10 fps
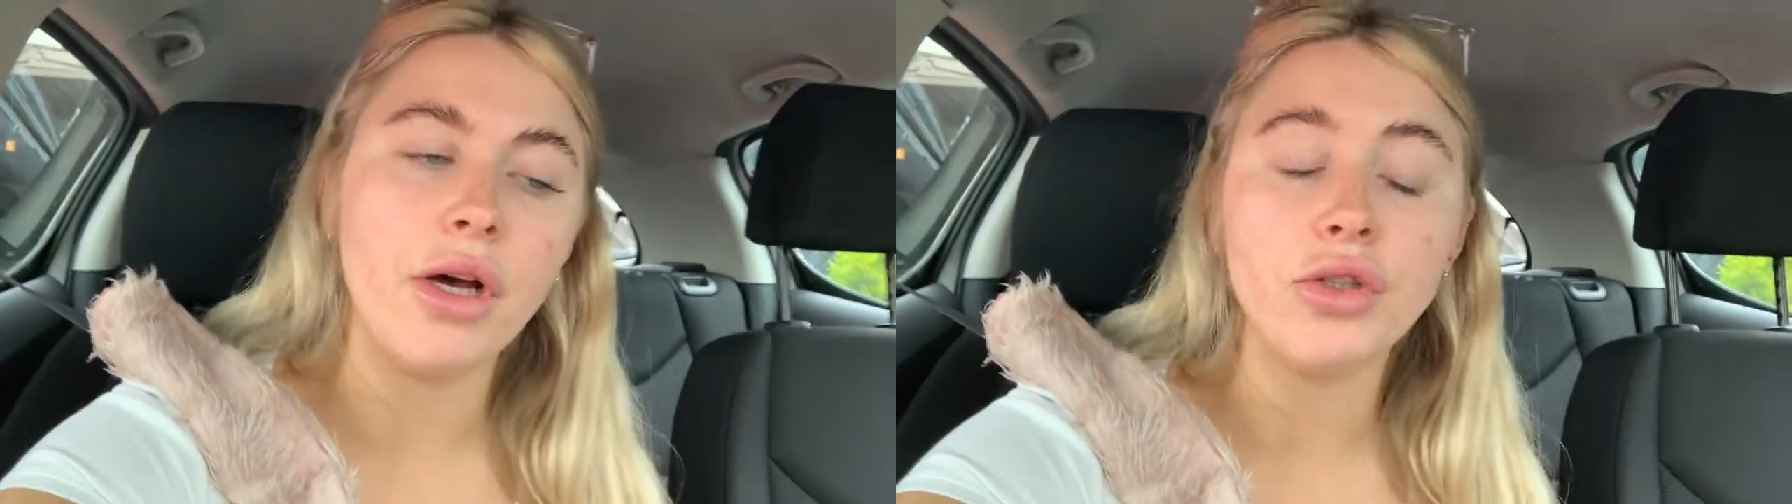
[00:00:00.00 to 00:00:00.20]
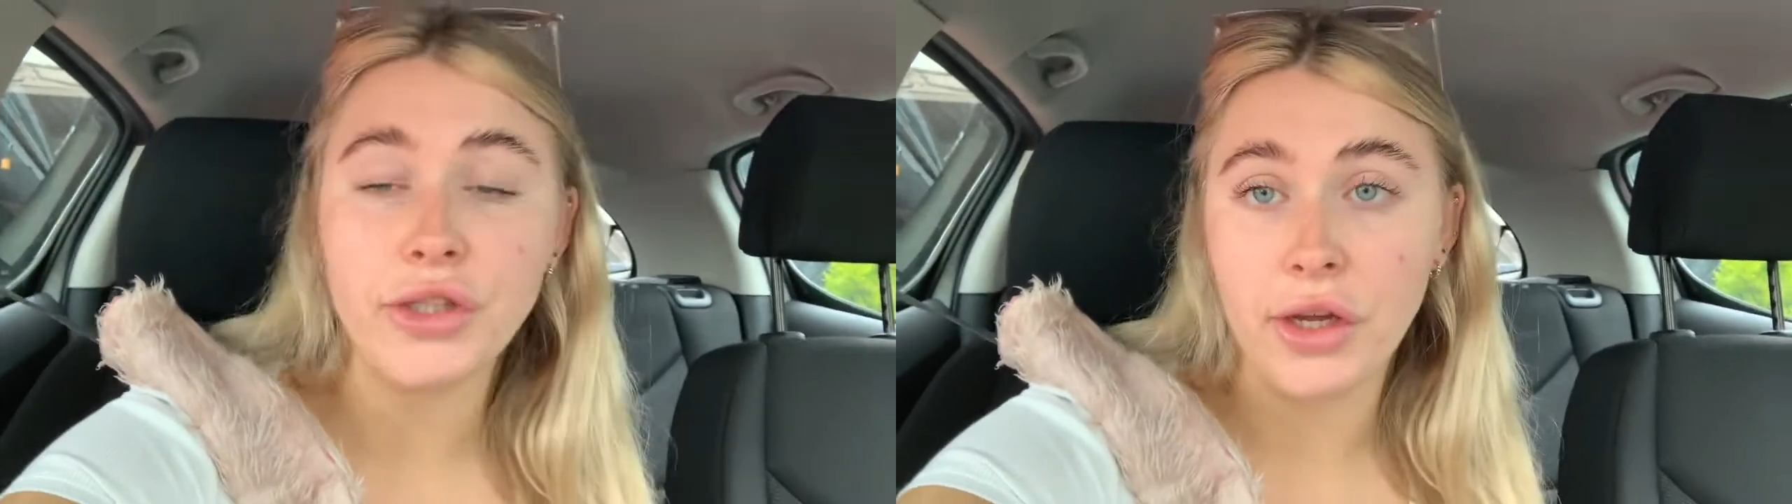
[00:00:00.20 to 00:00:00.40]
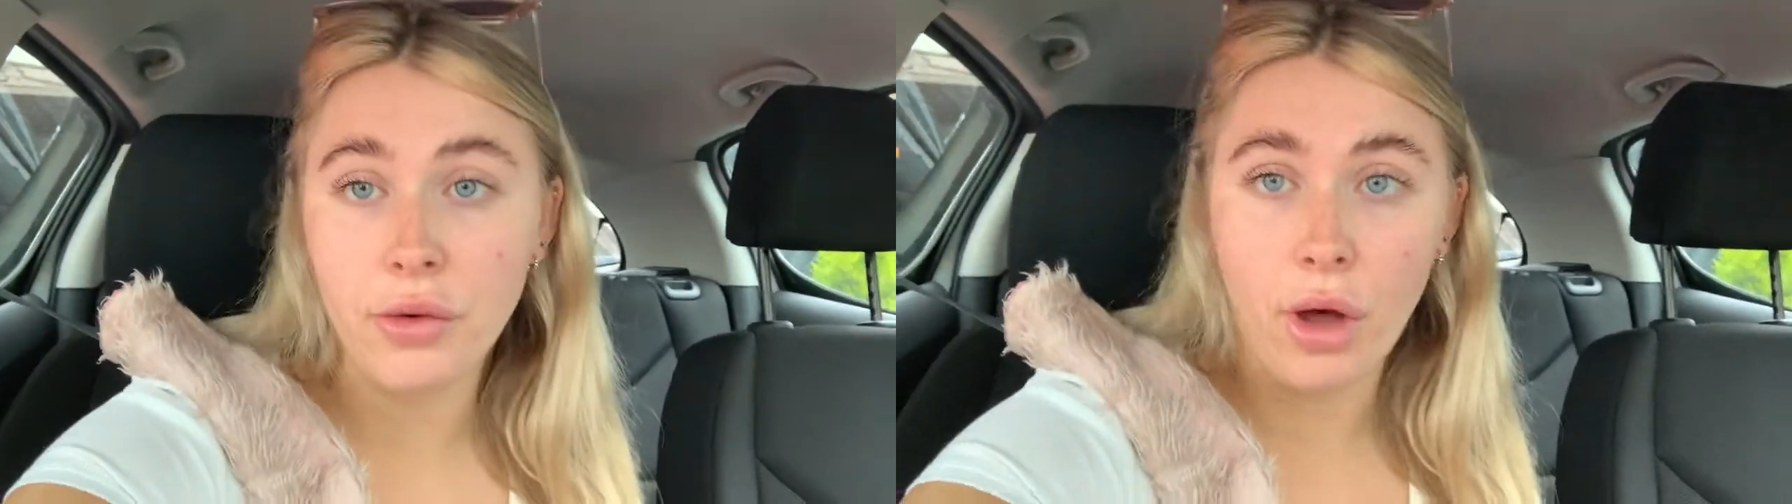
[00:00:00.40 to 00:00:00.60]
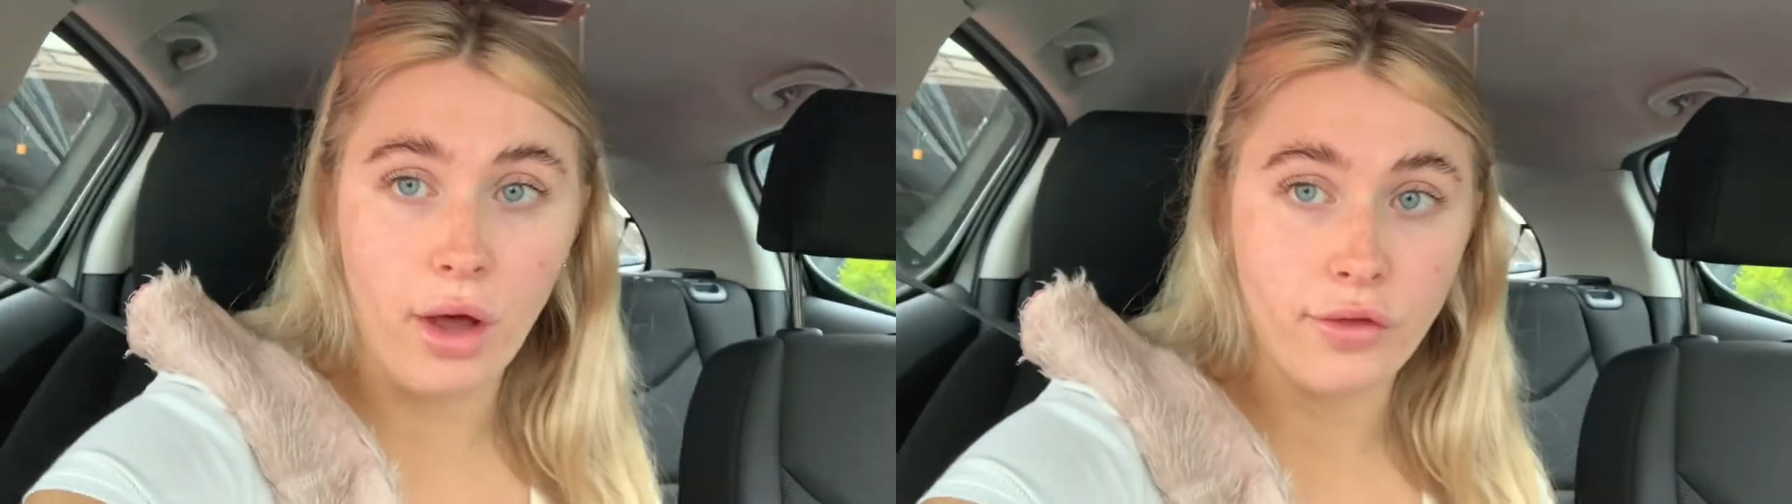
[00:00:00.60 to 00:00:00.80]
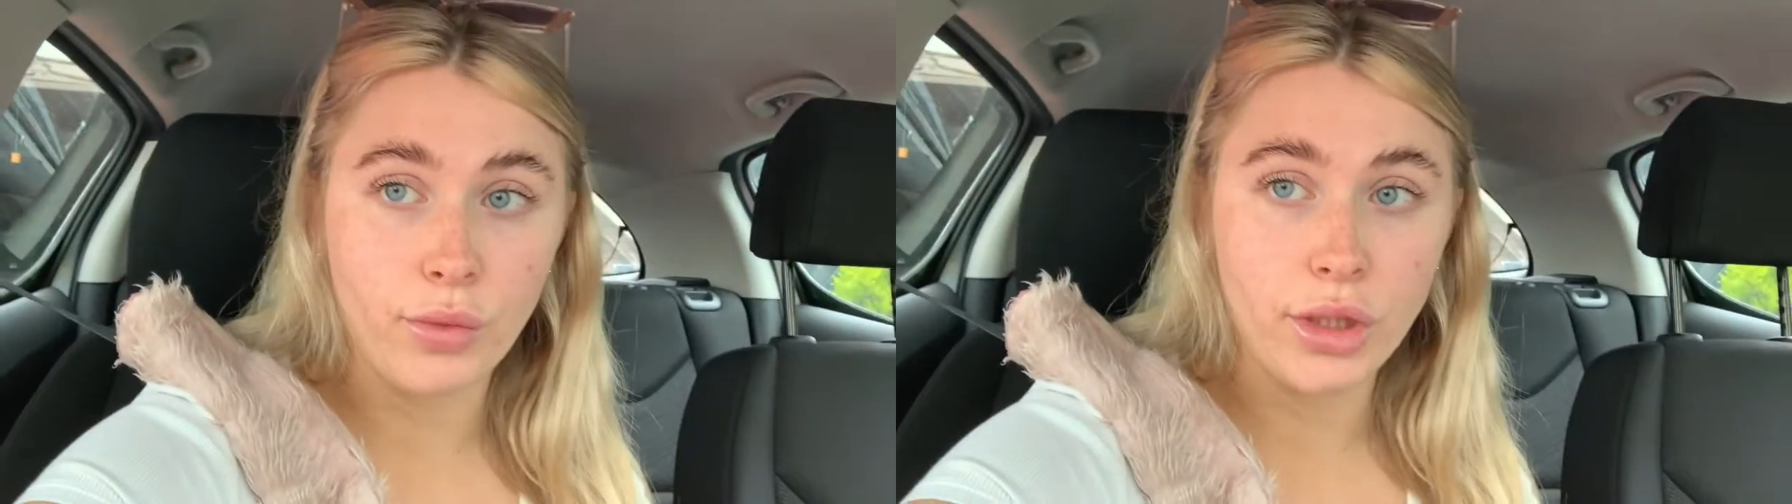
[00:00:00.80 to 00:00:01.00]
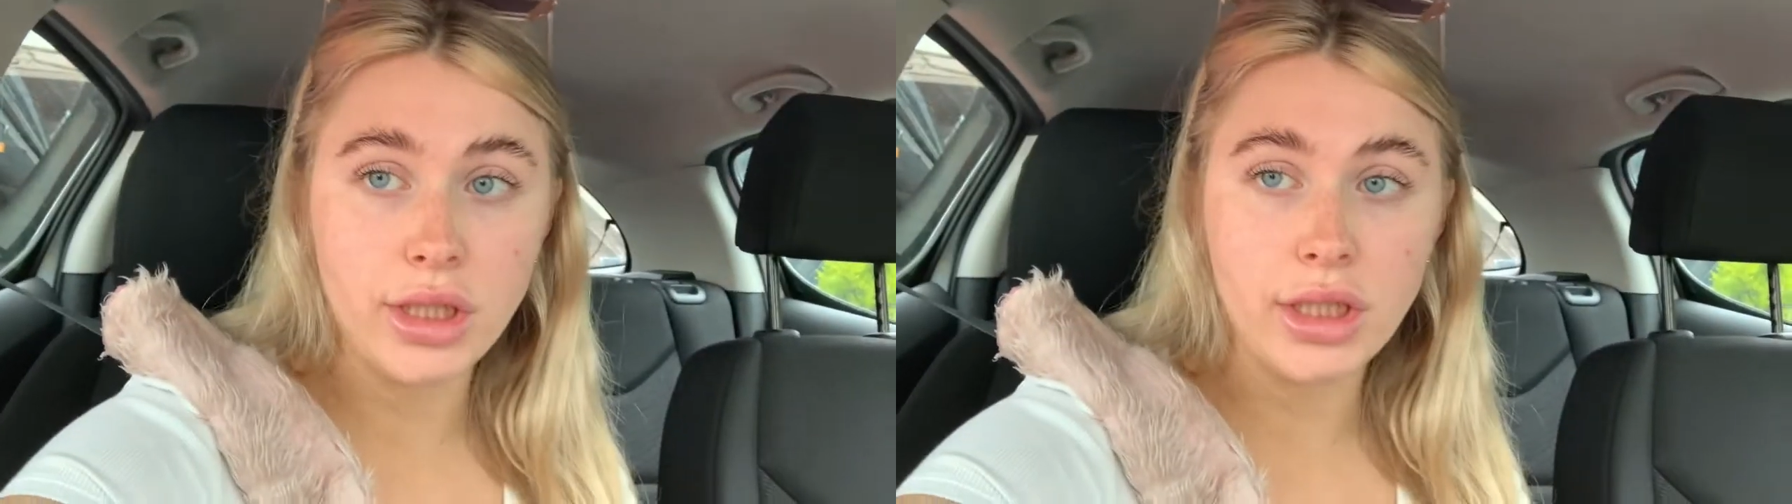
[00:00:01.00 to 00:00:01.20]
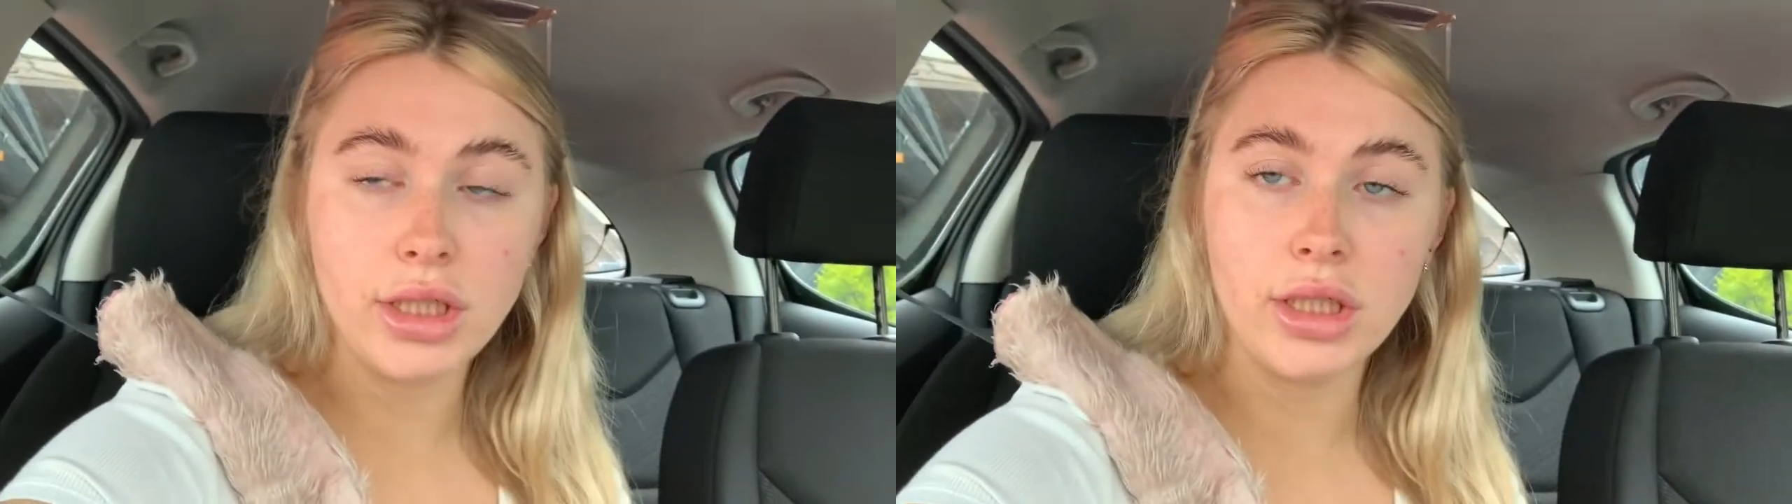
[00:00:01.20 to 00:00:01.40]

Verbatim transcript: i'll show you afterwards